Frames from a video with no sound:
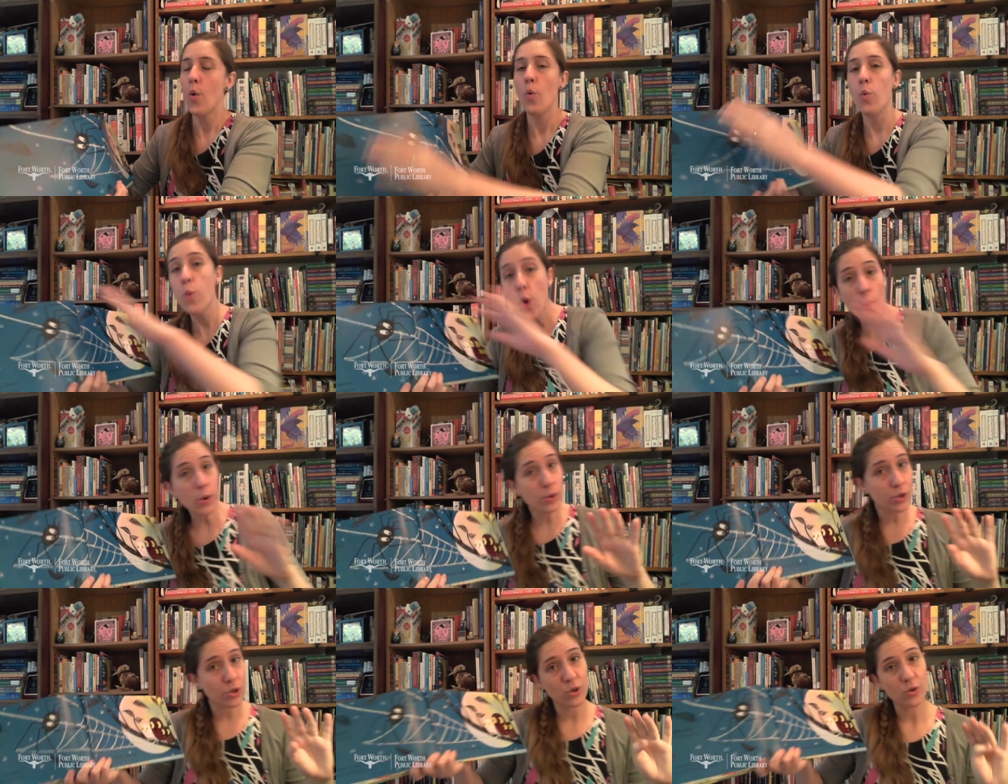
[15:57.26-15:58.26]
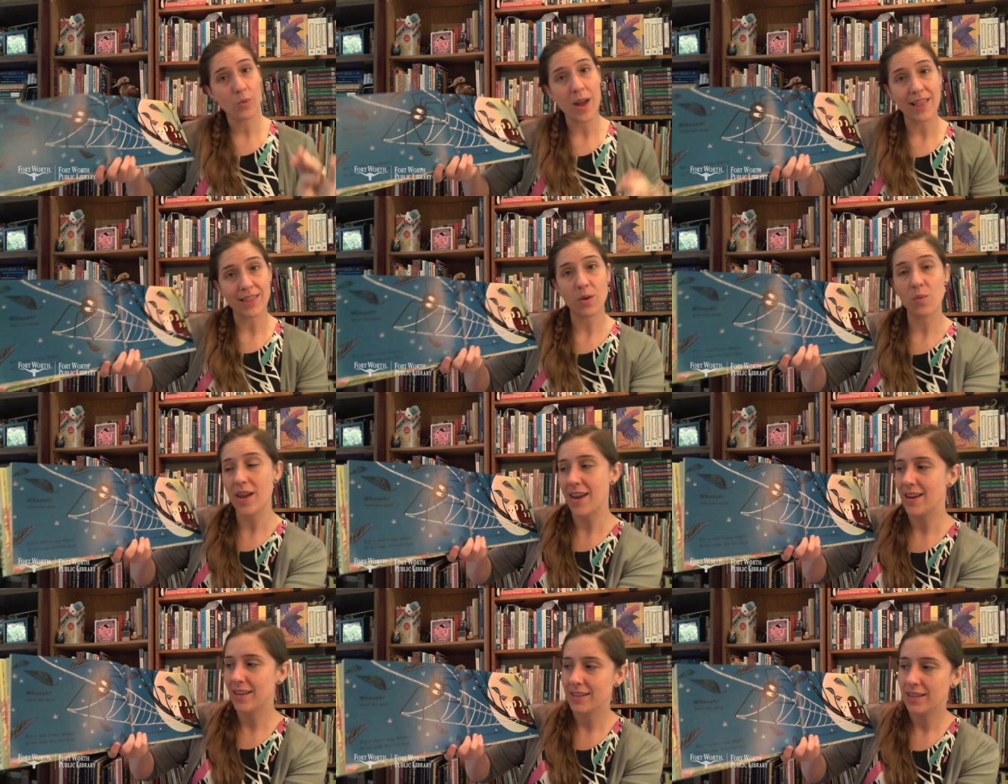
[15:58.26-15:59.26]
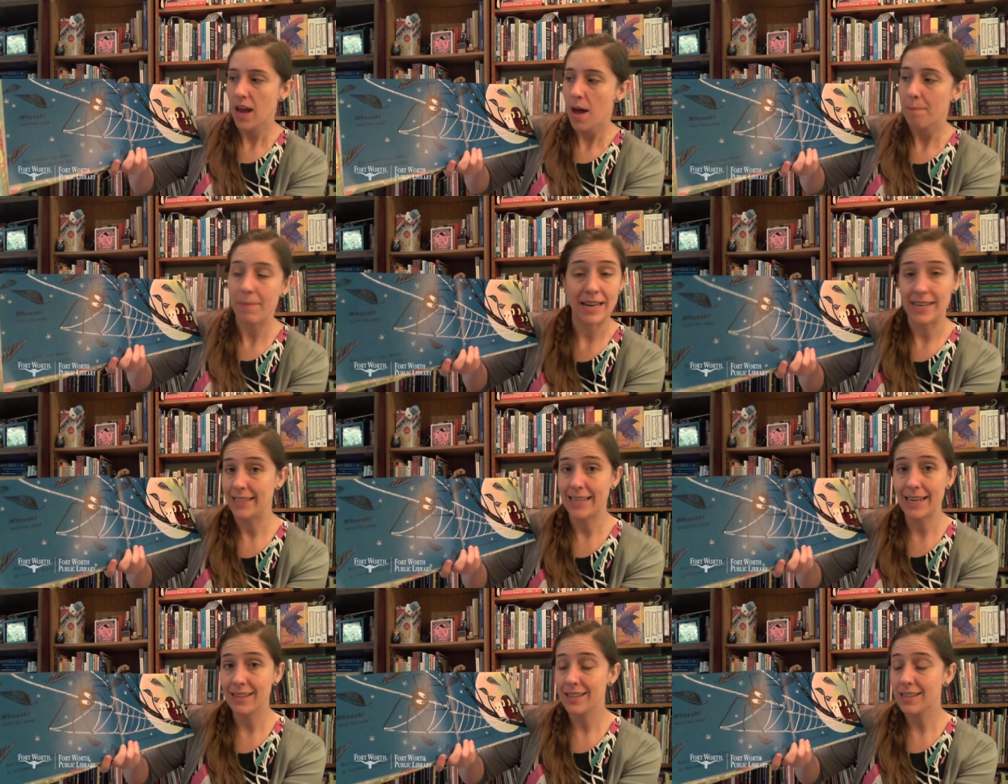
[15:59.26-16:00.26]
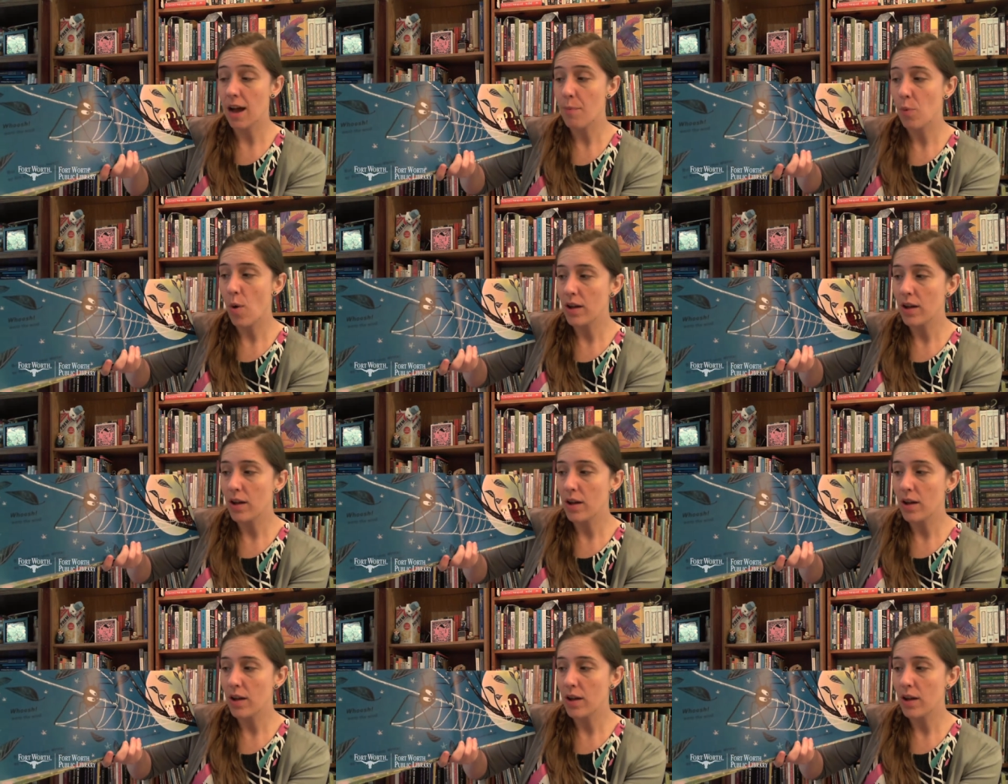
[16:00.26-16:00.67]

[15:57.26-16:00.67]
Whoosh went the wind, but it didn't stop